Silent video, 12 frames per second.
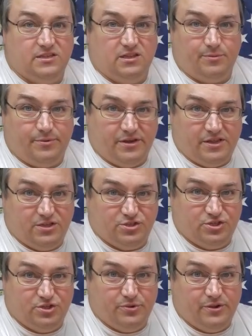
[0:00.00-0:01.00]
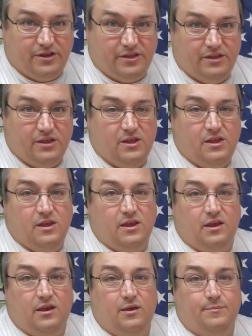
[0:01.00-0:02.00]
a little bit of ingenuity,
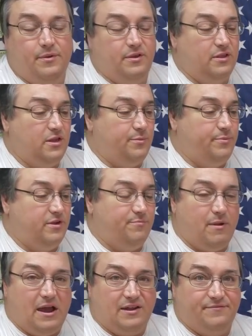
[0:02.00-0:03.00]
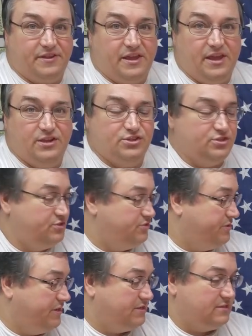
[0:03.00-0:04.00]
a little bit of modification to
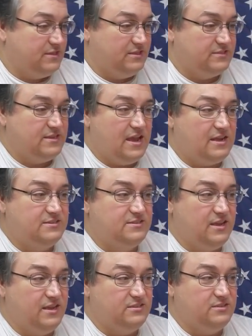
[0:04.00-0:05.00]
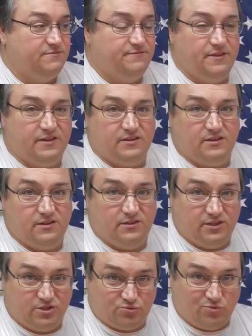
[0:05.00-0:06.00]
get the stock sights to fit
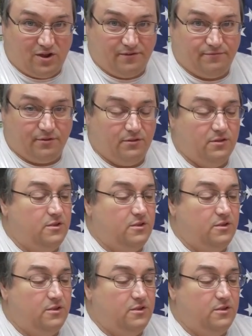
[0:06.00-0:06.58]
this rifle.